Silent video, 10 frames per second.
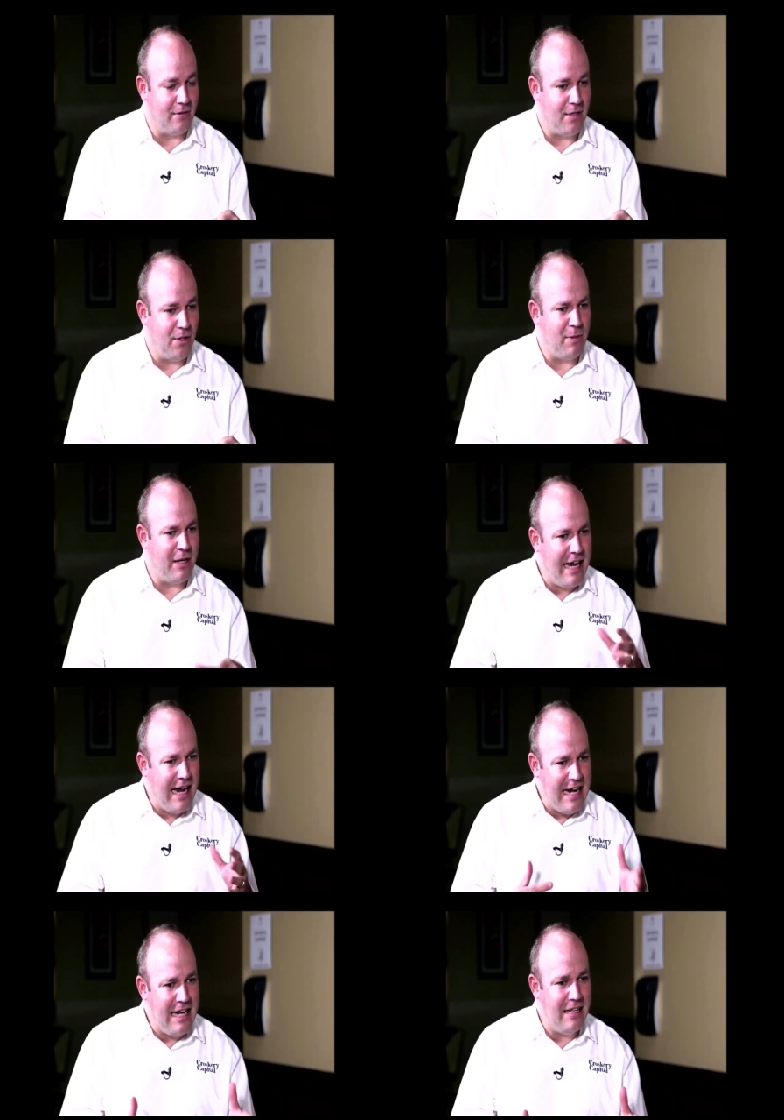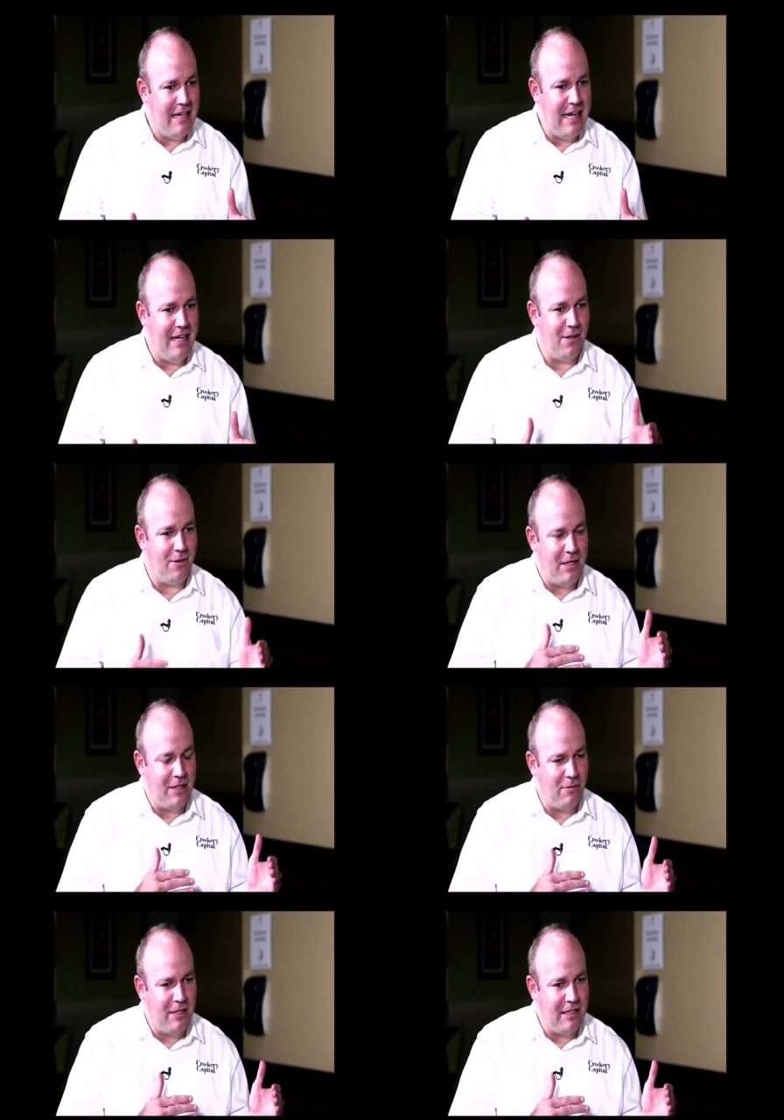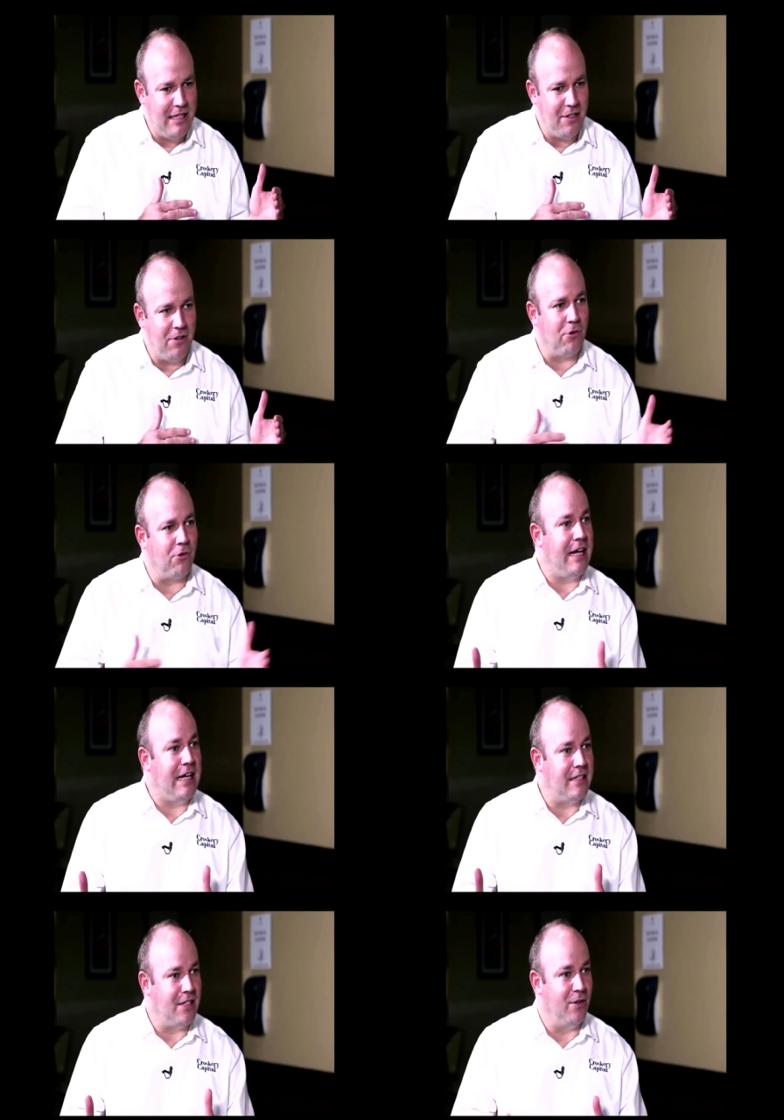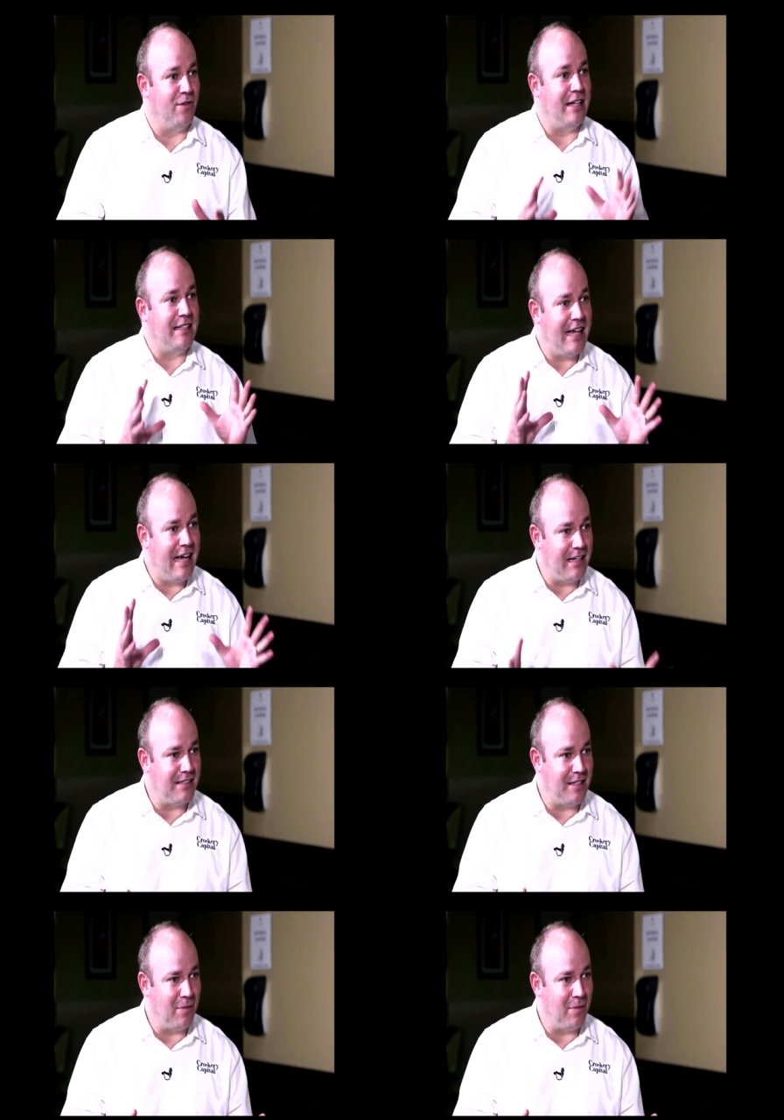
you know, but at the end of the day, we did great. You know, fantastic